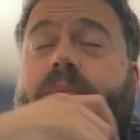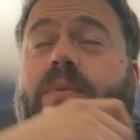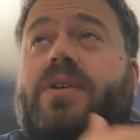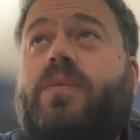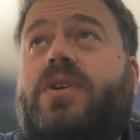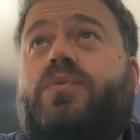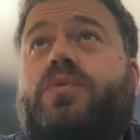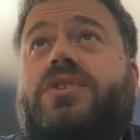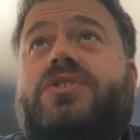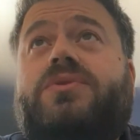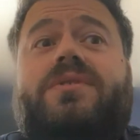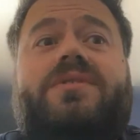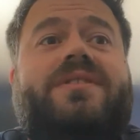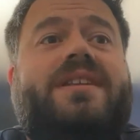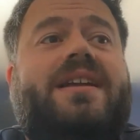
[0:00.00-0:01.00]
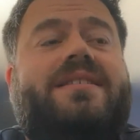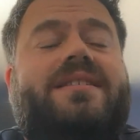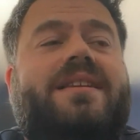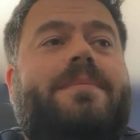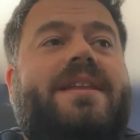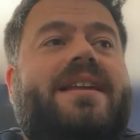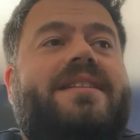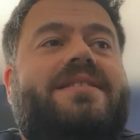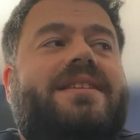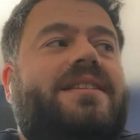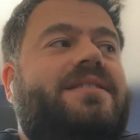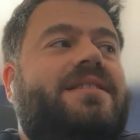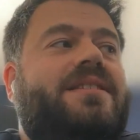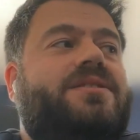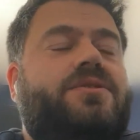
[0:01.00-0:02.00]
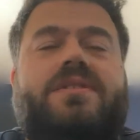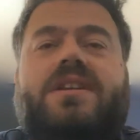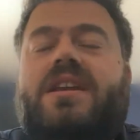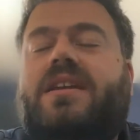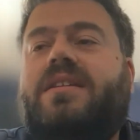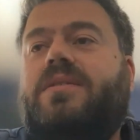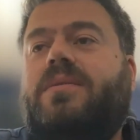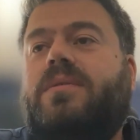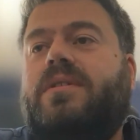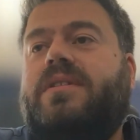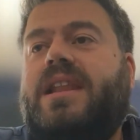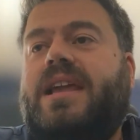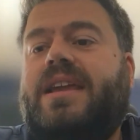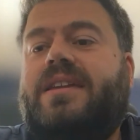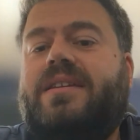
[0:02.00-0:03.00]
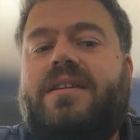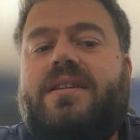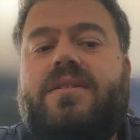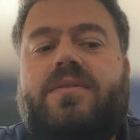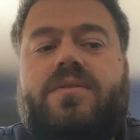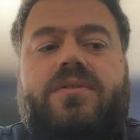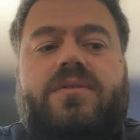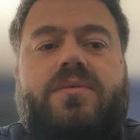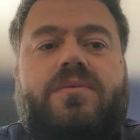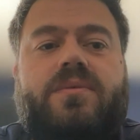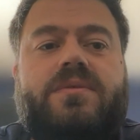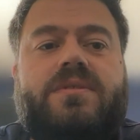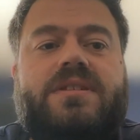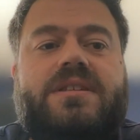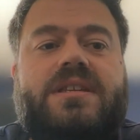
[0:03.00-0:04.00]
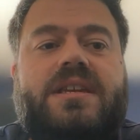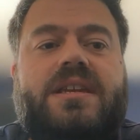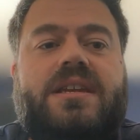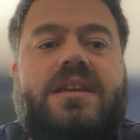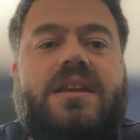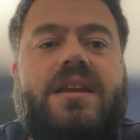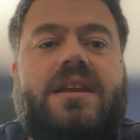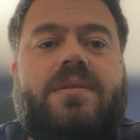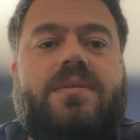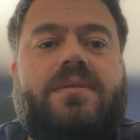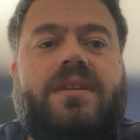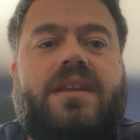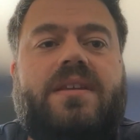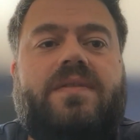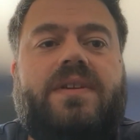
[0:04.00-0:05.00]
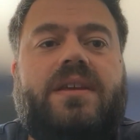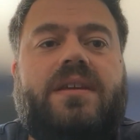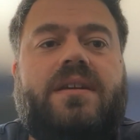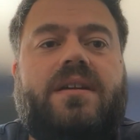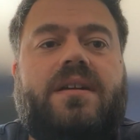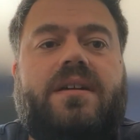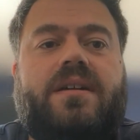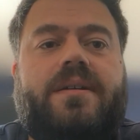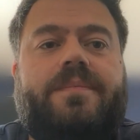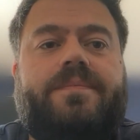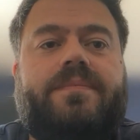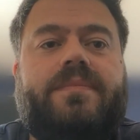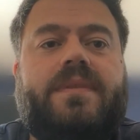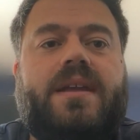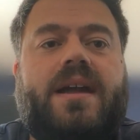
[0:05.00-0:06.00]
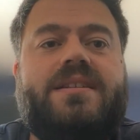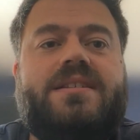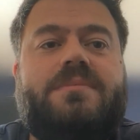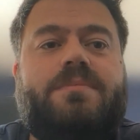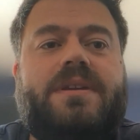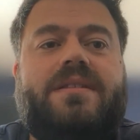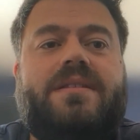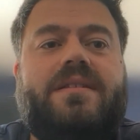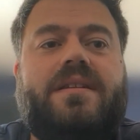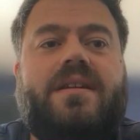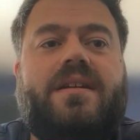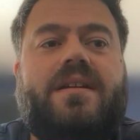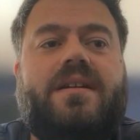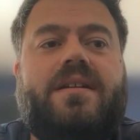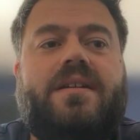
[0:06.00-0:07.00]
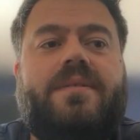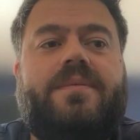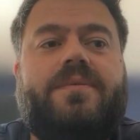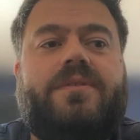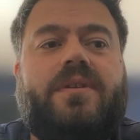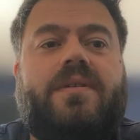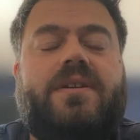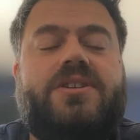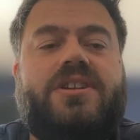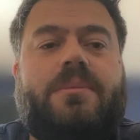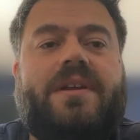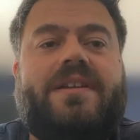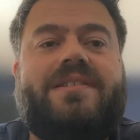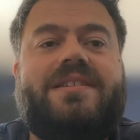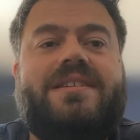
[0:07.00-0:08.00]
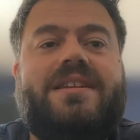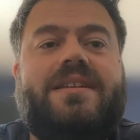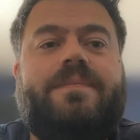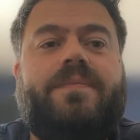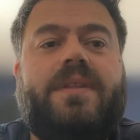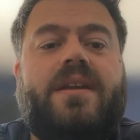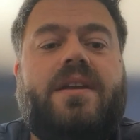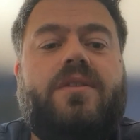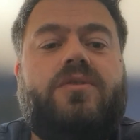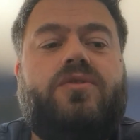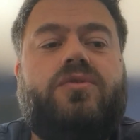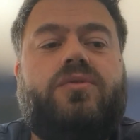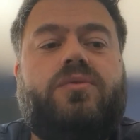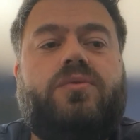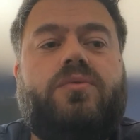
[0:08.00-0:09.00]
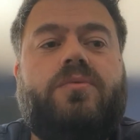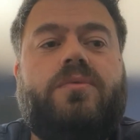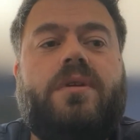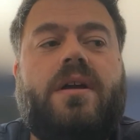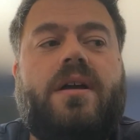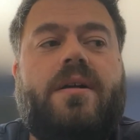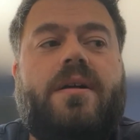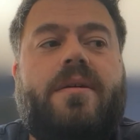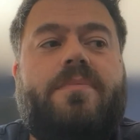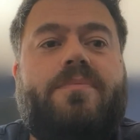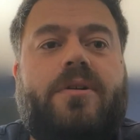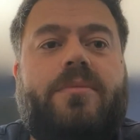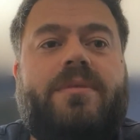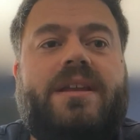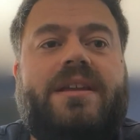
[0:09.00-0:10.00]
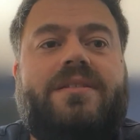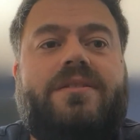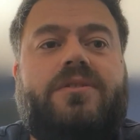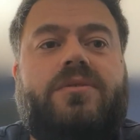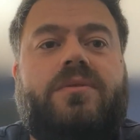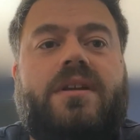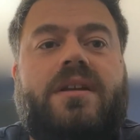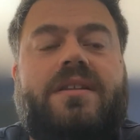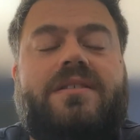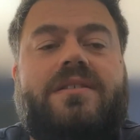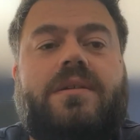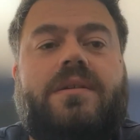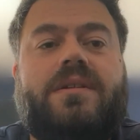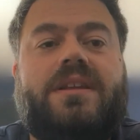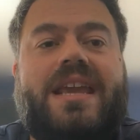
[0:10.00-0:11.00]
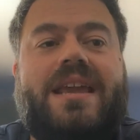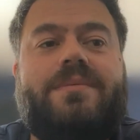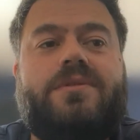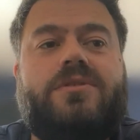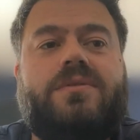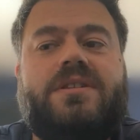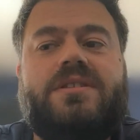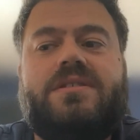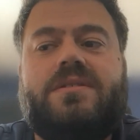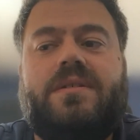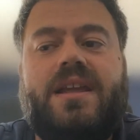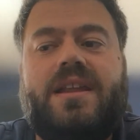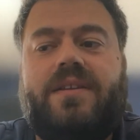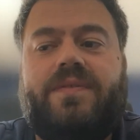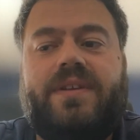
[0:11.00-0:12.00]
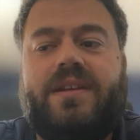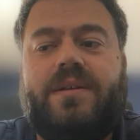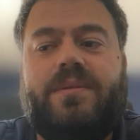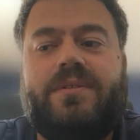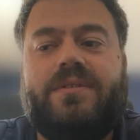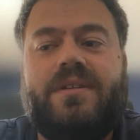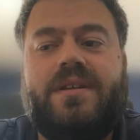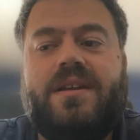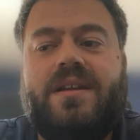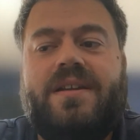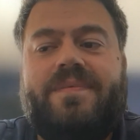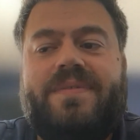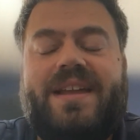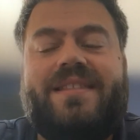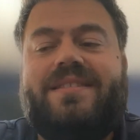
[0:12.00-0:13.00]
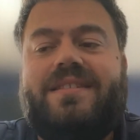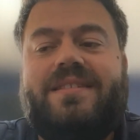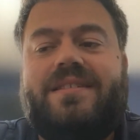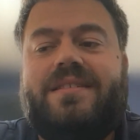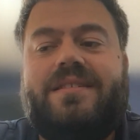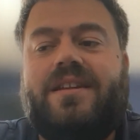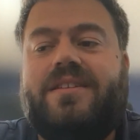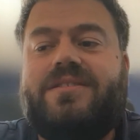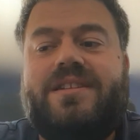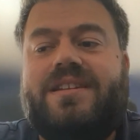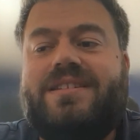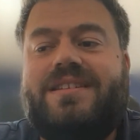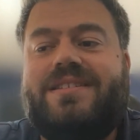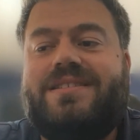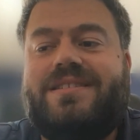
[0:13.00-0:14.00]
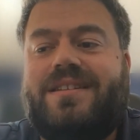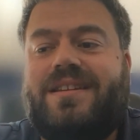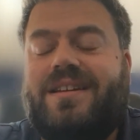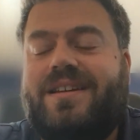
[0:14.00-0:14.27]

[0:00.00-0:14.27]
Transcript: what we do on that, I mean, it's unique in the world. Like you won't see anyone giving high speed storage capacity to public to install games, to install anything they want. That doesn't exist.